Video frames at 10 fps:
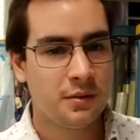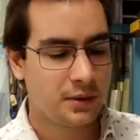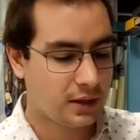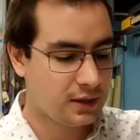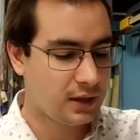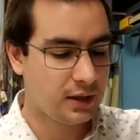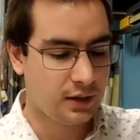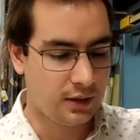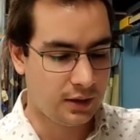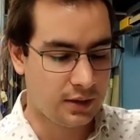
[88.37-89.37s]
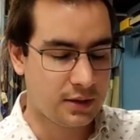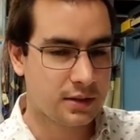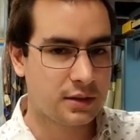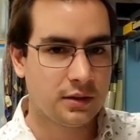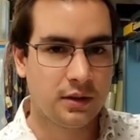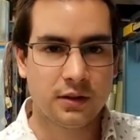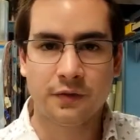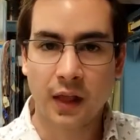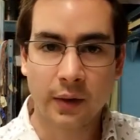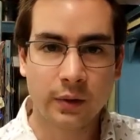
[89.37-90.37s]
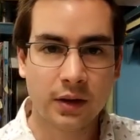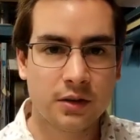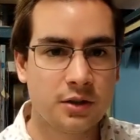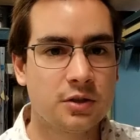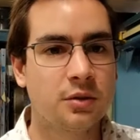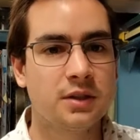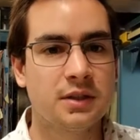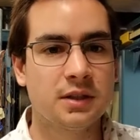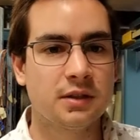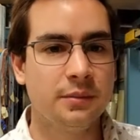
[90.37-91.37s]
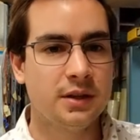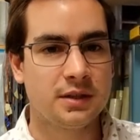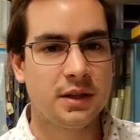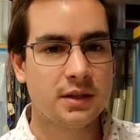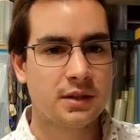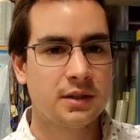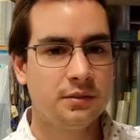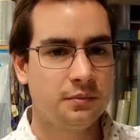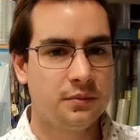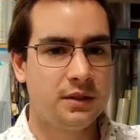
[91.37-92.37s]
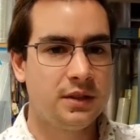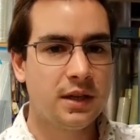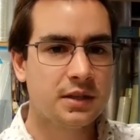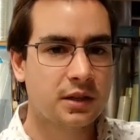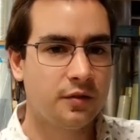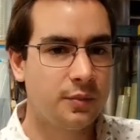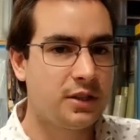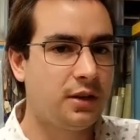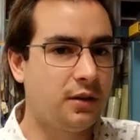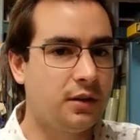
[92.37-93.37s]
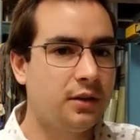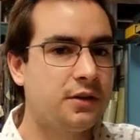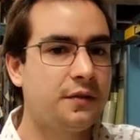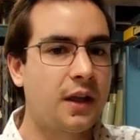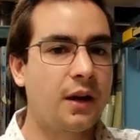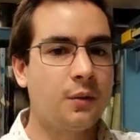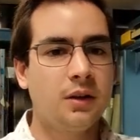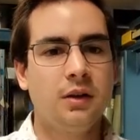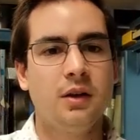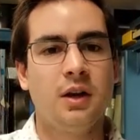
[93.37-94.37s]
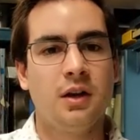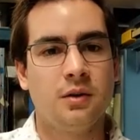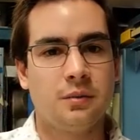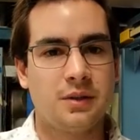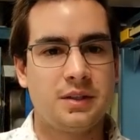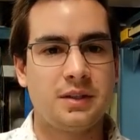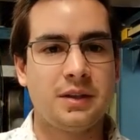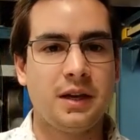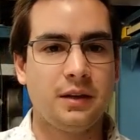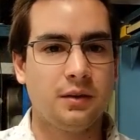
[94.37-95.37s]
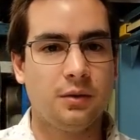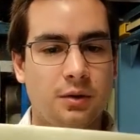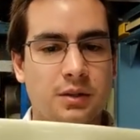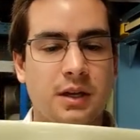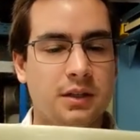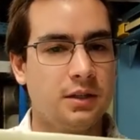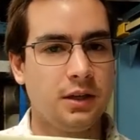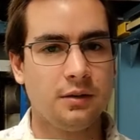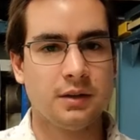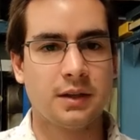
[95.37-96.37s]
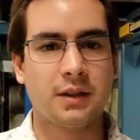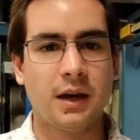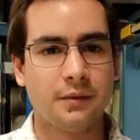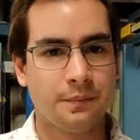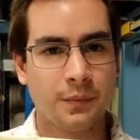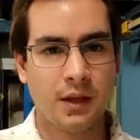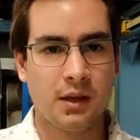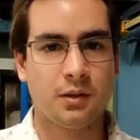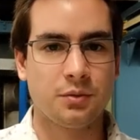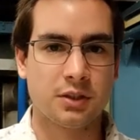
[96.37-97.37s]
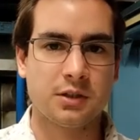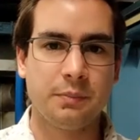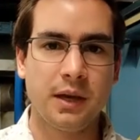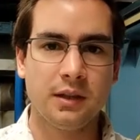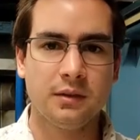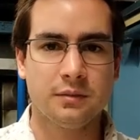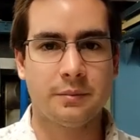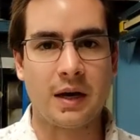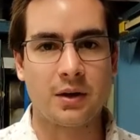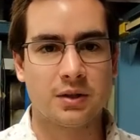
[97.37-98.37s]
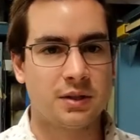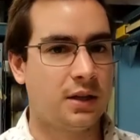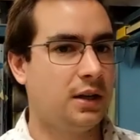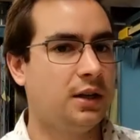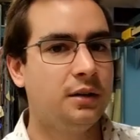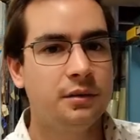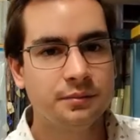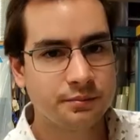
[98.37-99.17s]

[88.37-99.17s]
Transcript: The idea is, in a flywheel energy storage system, is this disc of material, this flywheel, would sit horizontally like that, and it would spin about, uh,